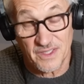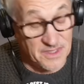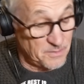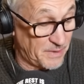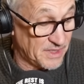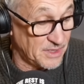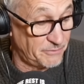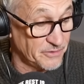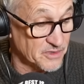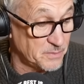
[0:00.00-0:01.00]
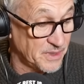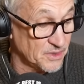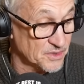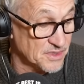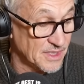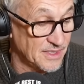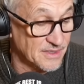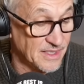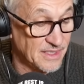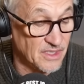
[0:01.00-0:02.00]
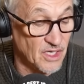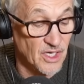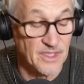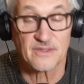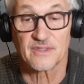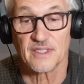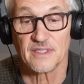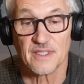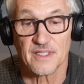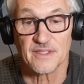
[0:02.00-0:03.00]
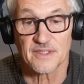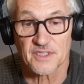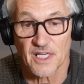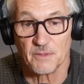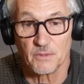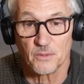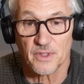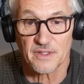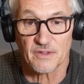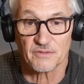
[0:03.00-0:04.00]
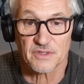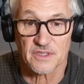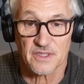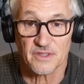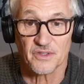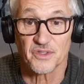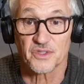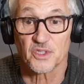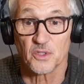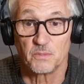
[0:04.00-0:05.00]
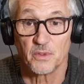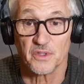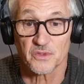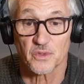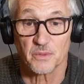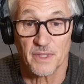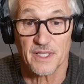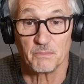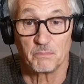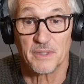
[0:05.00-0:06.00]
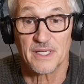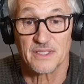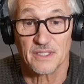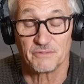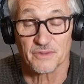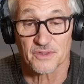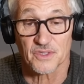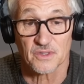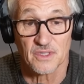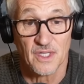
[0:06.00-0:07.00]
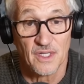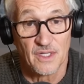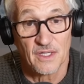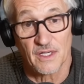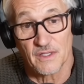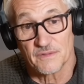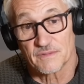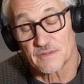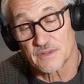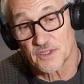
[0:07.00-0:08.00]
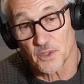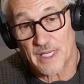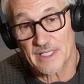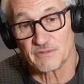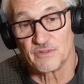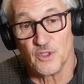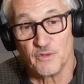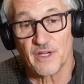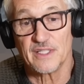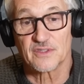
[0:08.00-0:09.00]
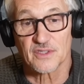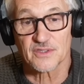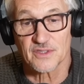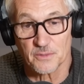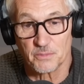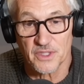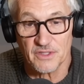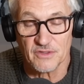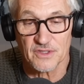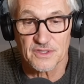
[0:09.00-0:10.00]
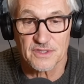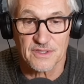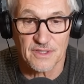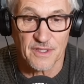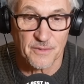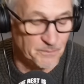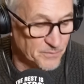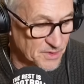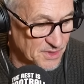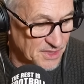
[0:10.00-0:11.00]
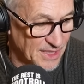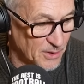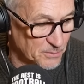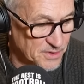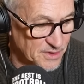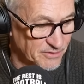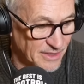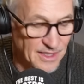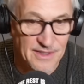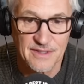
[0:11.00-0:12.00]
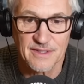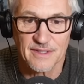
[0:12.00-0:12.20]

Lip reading: it's a big difference because they're ninth in the table when obviously another 2 points would have made a big difference. And to add Juventus to the previous scalps they've had,